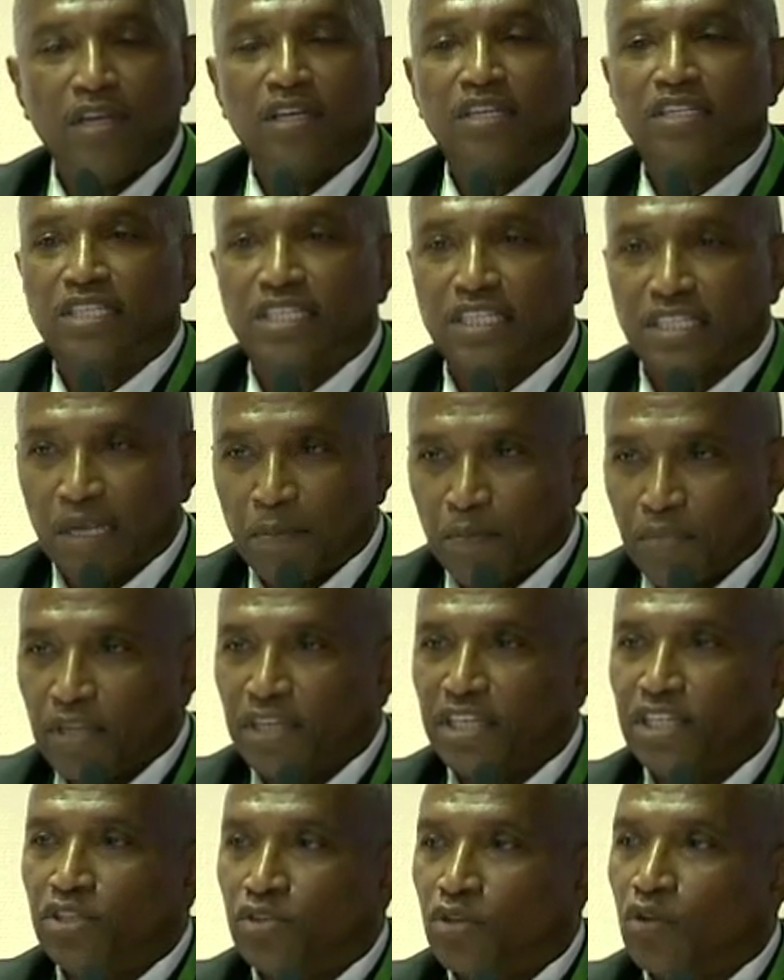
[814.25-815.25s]

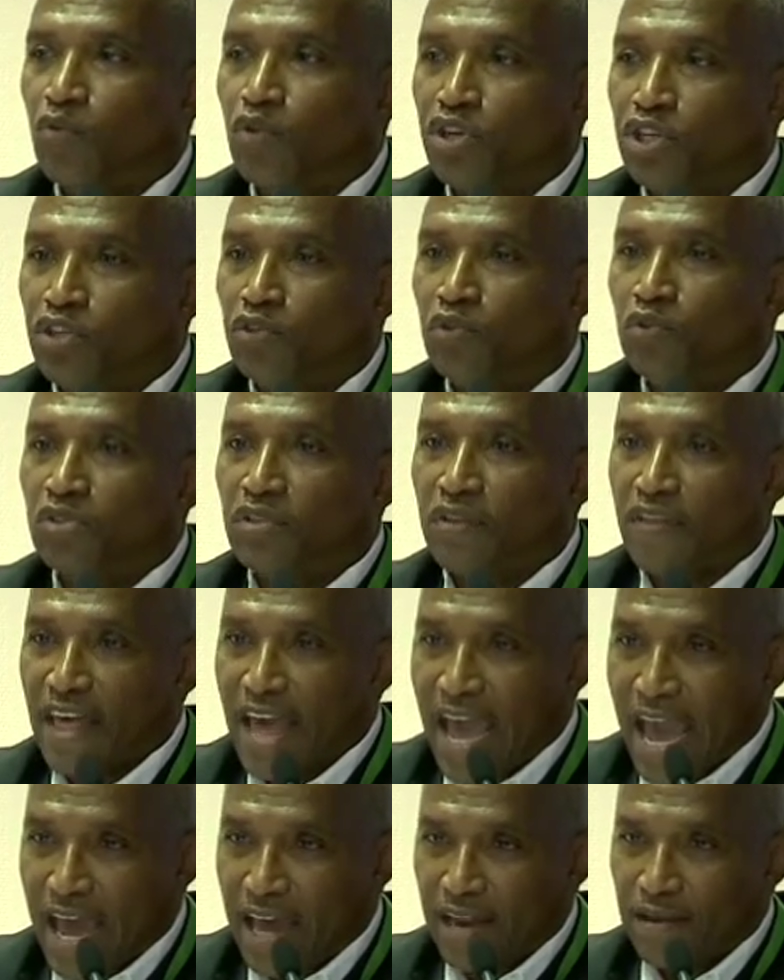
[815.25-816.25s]
Simply to reduce
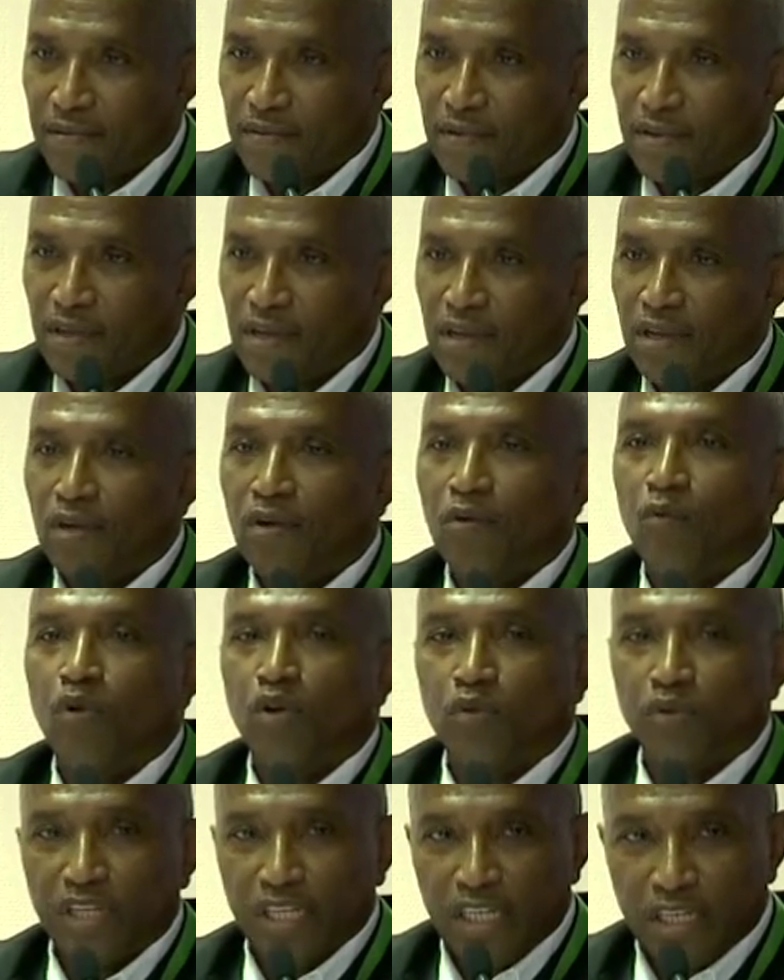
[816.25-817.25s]
that
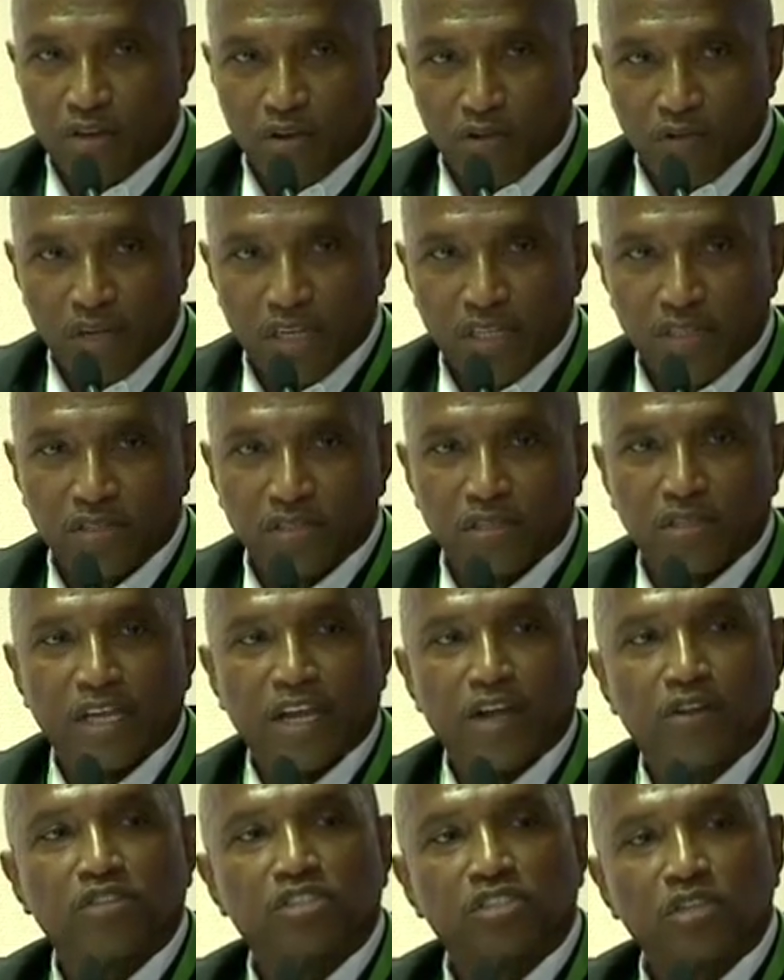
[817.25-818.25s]
will decrease
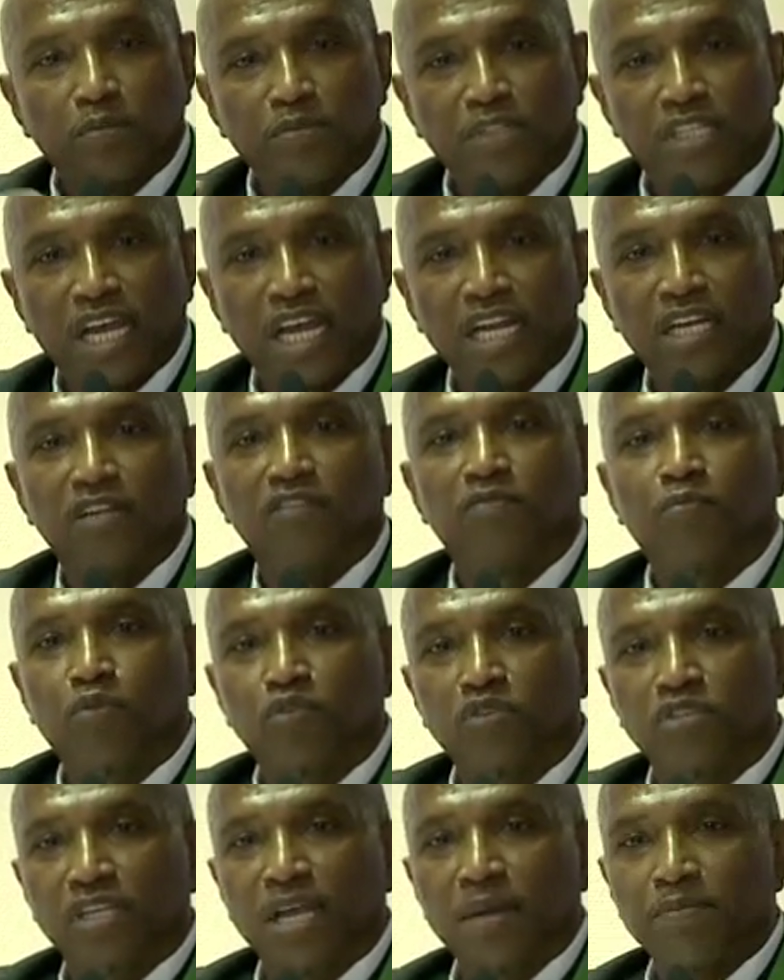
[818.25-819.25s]
their subjective
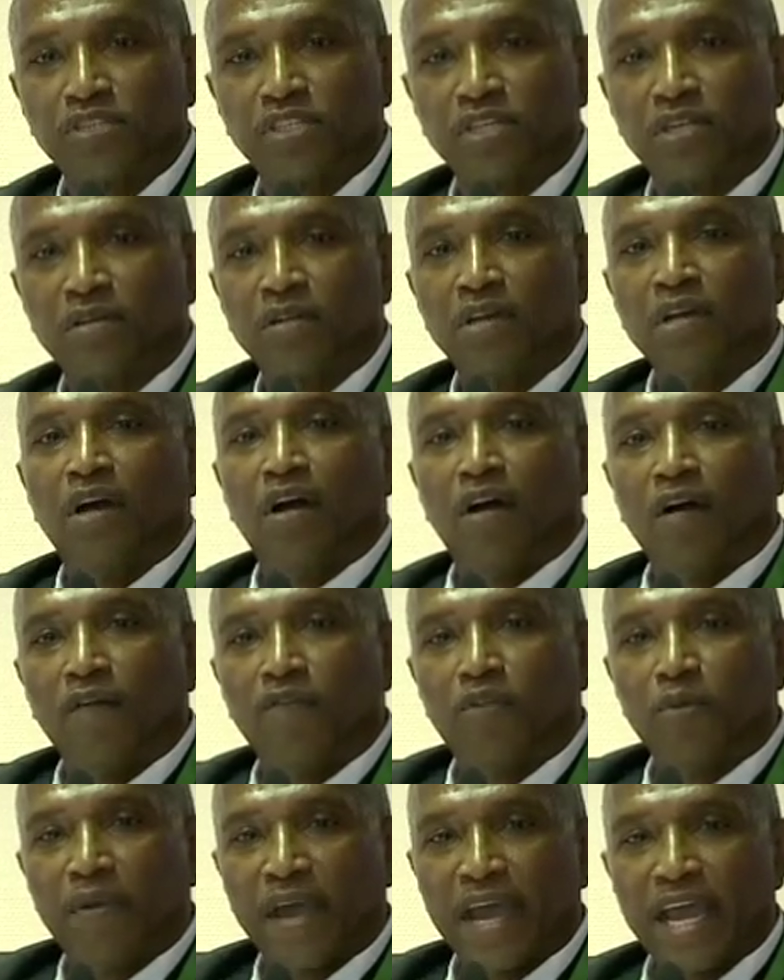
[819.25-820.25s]
perception of
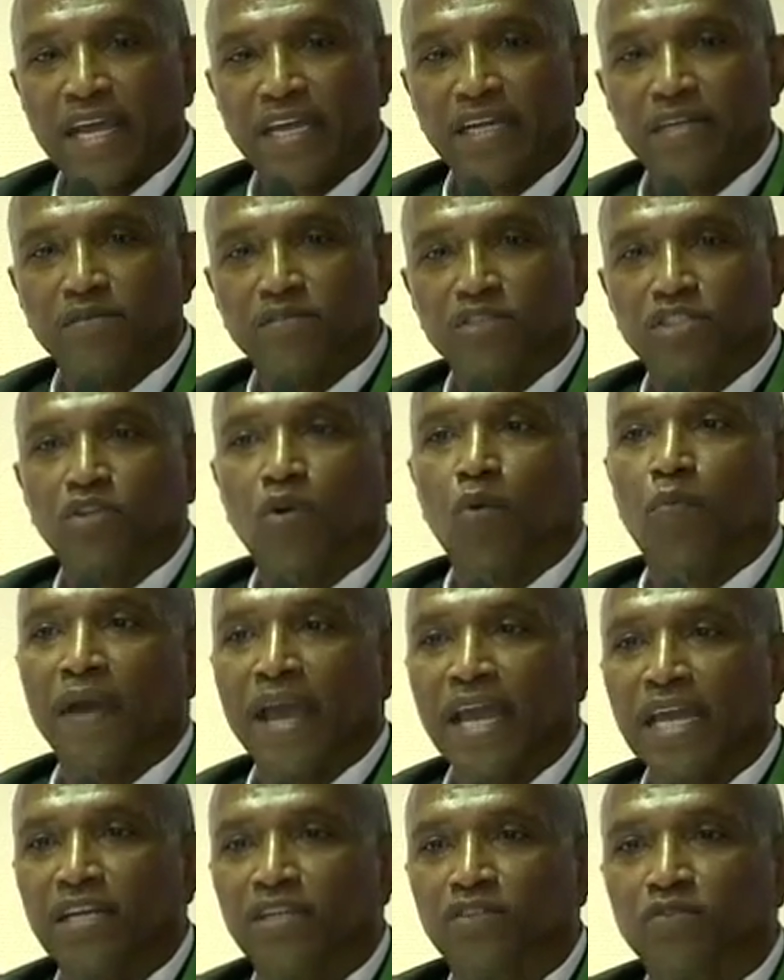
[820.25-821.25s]
the pain. So
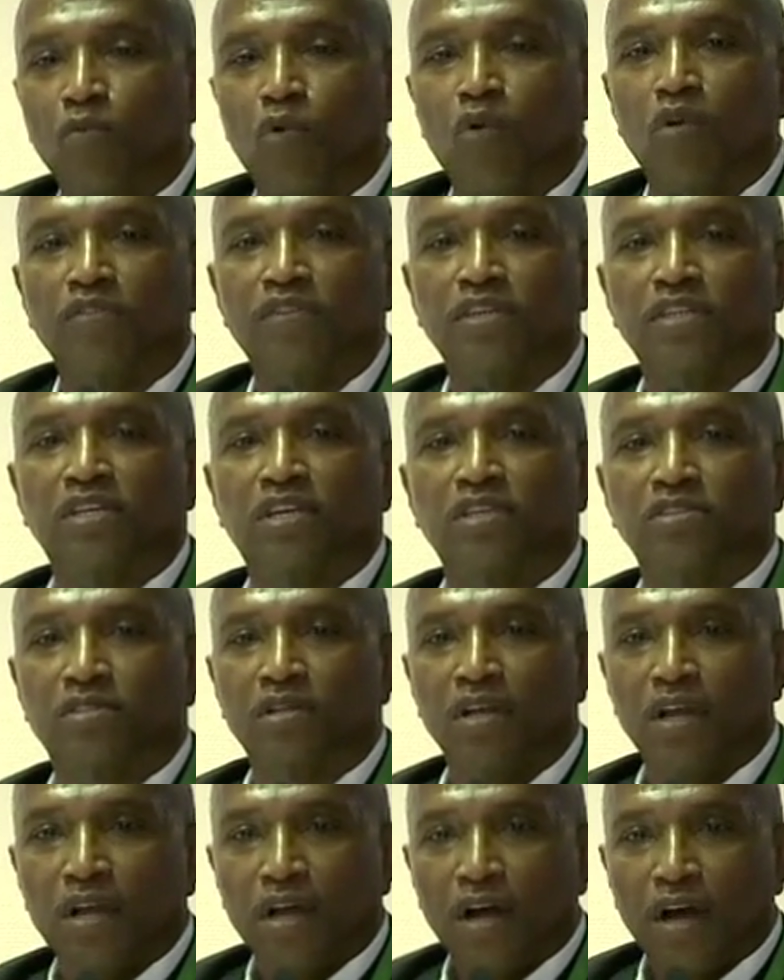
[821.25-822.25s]
pain is more than just
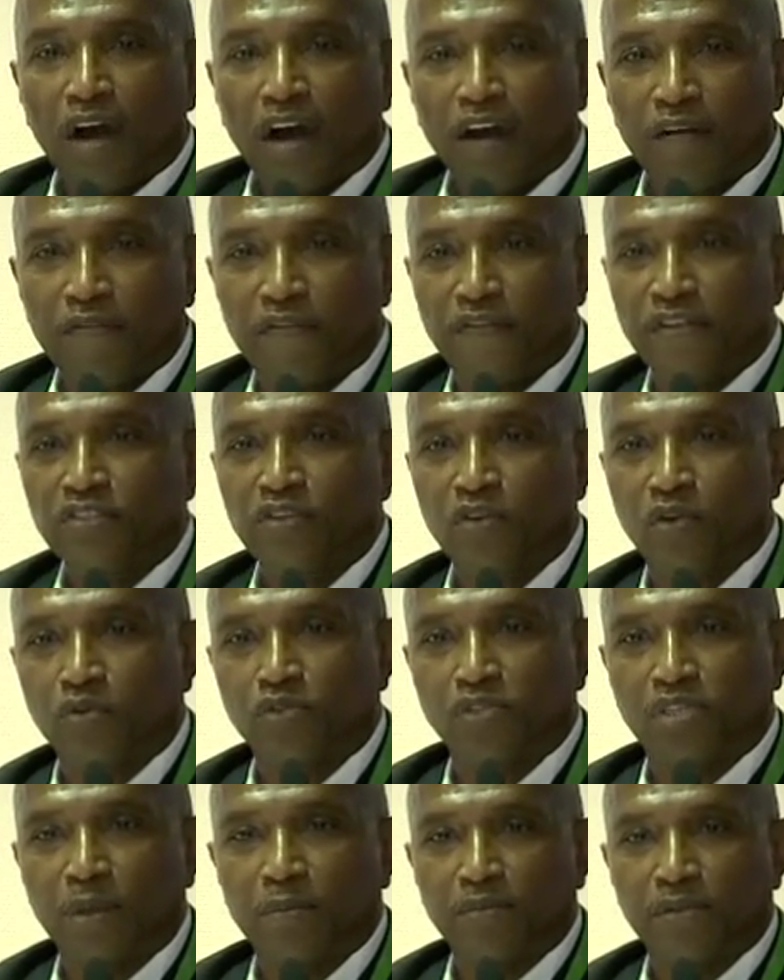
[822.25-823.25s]
a physical
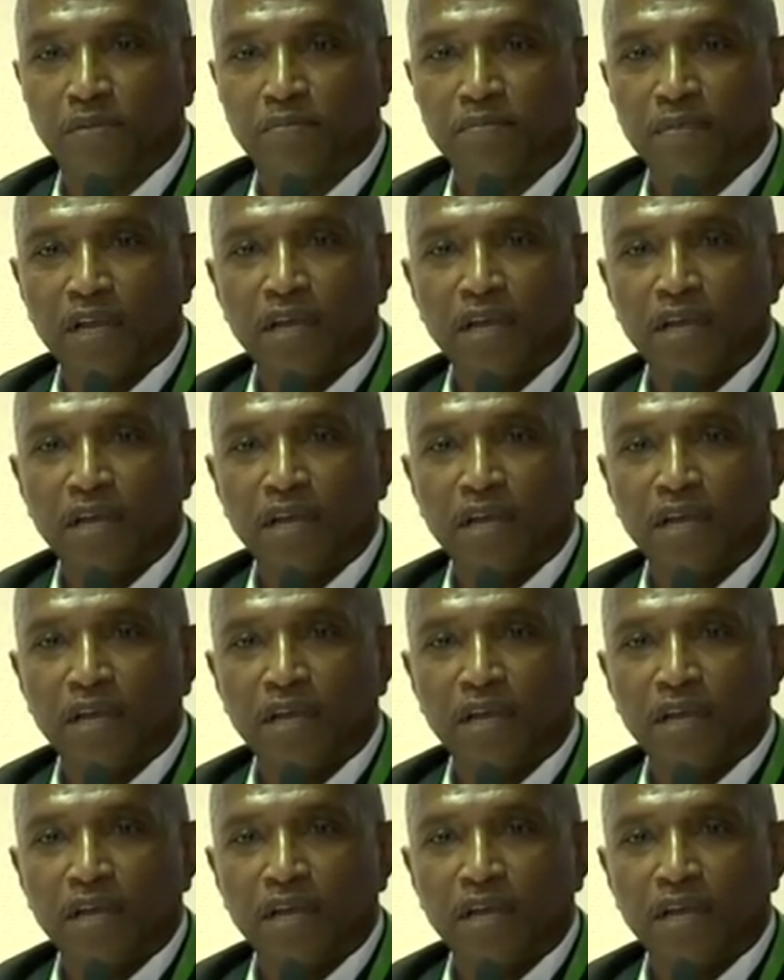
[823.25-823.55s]
symptom.